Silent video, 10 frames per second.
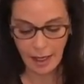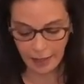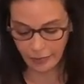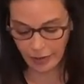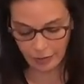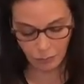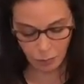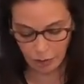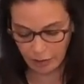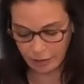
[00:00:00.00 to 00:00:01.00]
And then
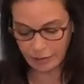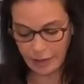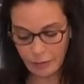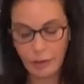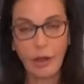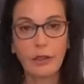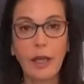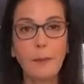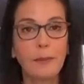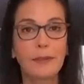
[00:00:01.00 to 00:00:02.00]
we're going to layer it all
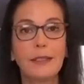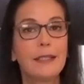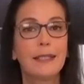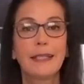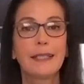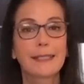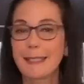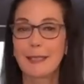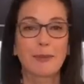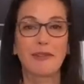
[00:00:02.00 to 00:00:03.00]
up, and
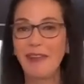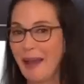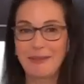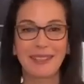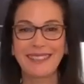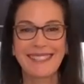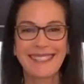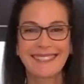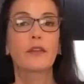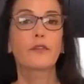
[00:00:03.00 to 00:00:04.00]
it's gonna be
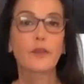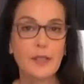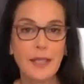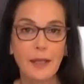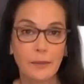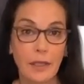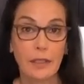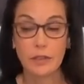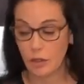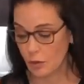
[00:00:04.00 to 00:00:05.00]
fabulous. The first thing I'm
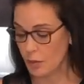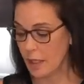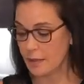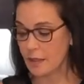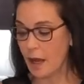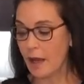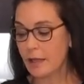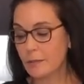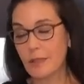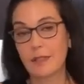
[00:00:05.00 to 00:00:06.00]
gonna do is I
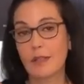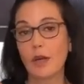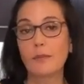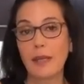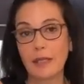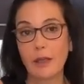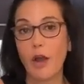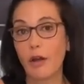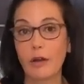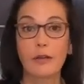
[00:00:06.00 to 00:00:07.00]
am gonna start
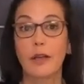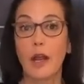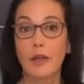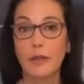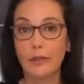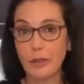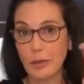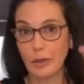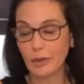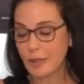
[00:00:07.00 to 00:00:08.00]
making our
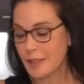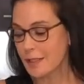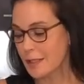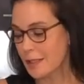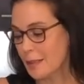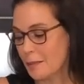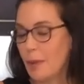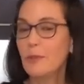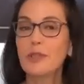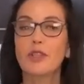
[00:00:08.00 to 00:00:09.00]
noodles.
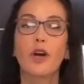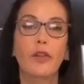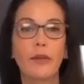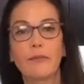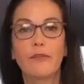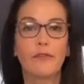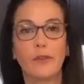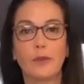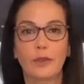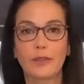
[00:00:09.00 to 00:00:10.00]
Maybe we should call them
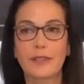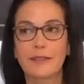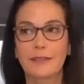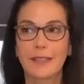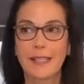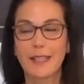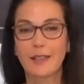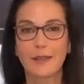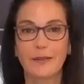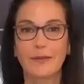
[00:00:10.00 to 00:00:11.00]
voodles, because
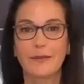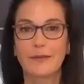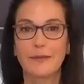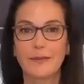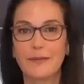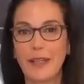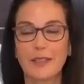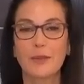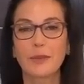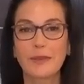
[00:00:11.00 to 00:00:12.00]
they're
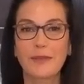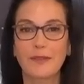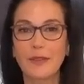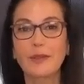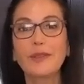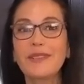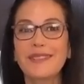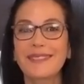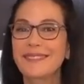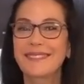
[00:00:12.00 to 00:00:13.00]
vegetables,
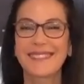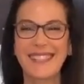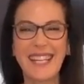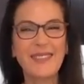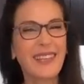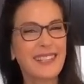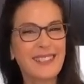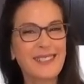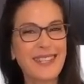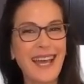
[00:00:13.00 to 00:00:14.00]
voodles? Does anybody
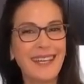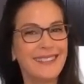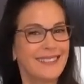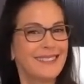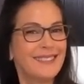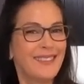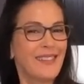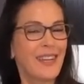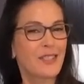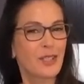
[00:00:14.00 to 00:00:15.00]
use that?
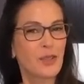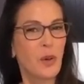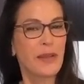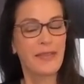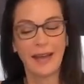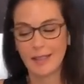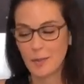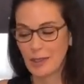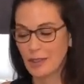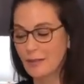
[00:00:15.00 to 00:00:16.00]
Maybe I should coin that
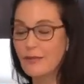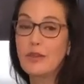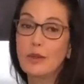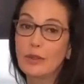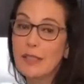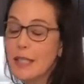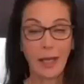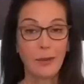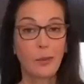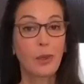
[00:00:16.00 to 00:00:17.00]
expression, voodles.
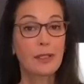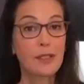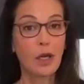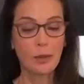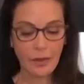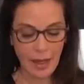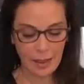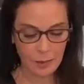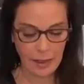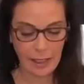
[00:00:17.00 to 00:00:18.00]
Okay, we're gonna start with the
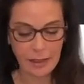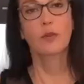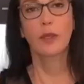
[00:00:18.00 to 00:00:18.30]
eggplant.